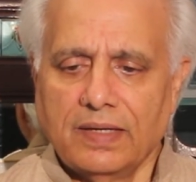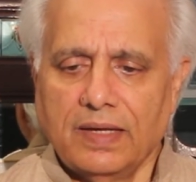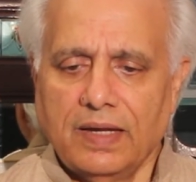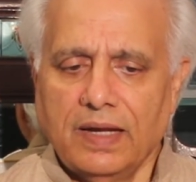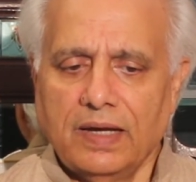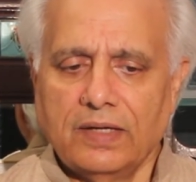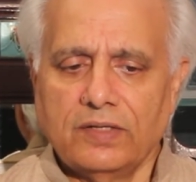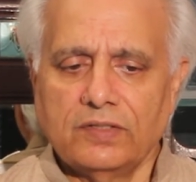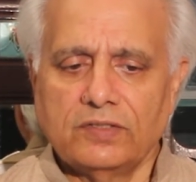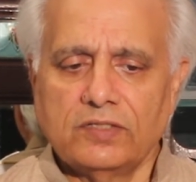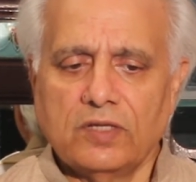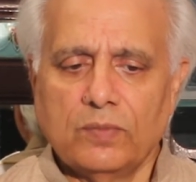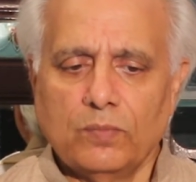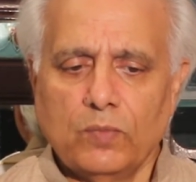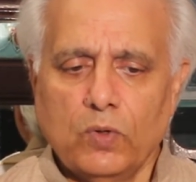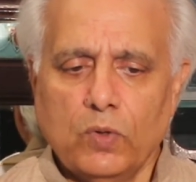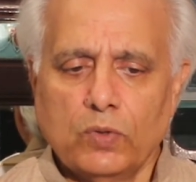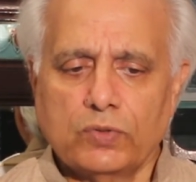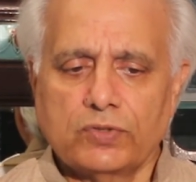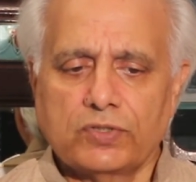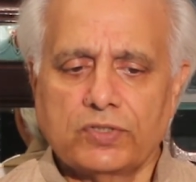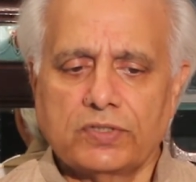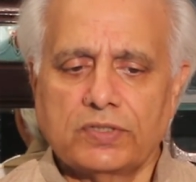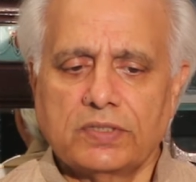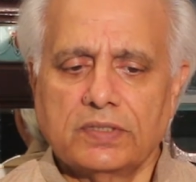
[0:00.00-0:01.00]
It is a
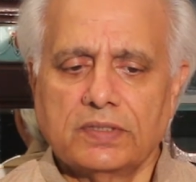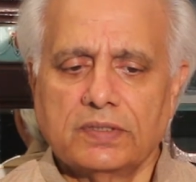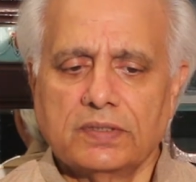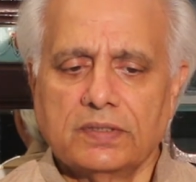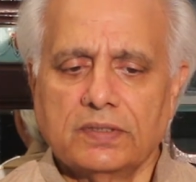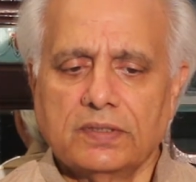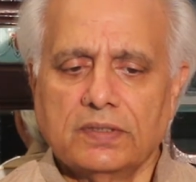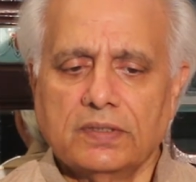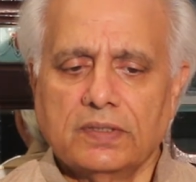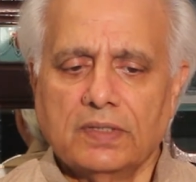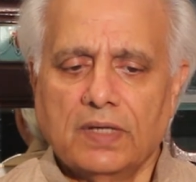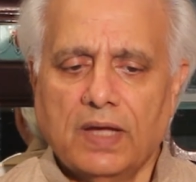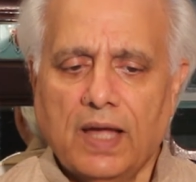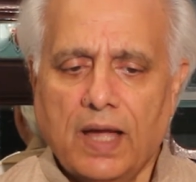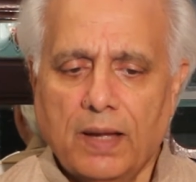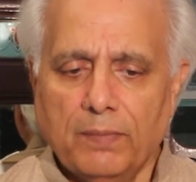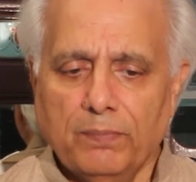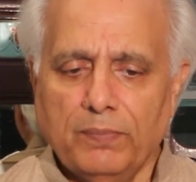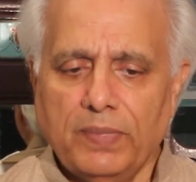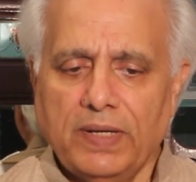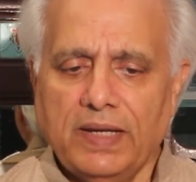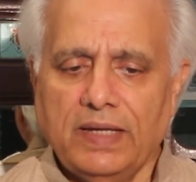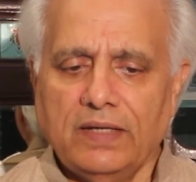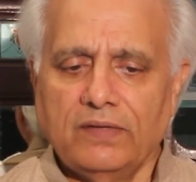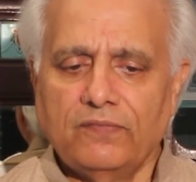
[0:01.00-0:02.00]
most
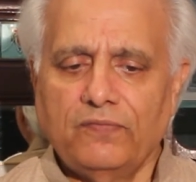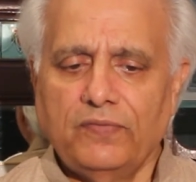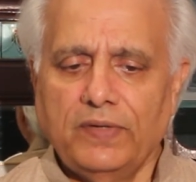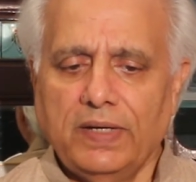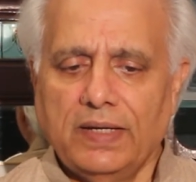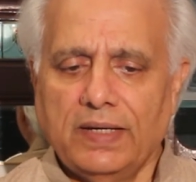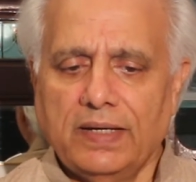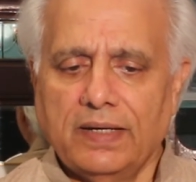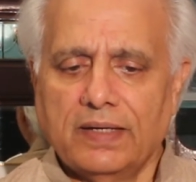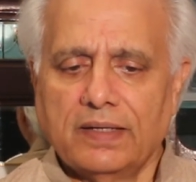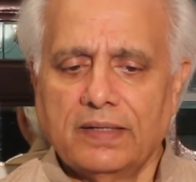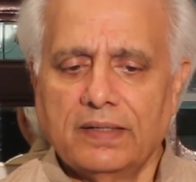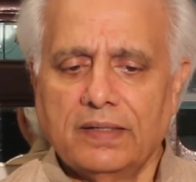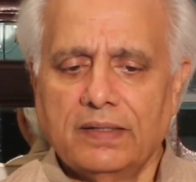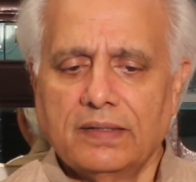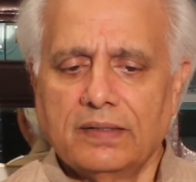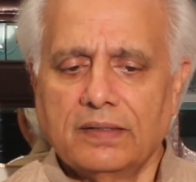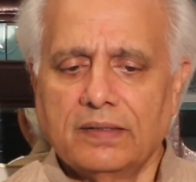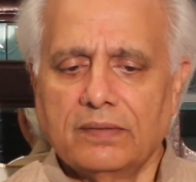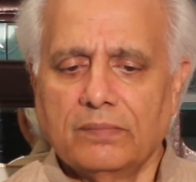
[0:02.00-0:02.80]
humbling feeling,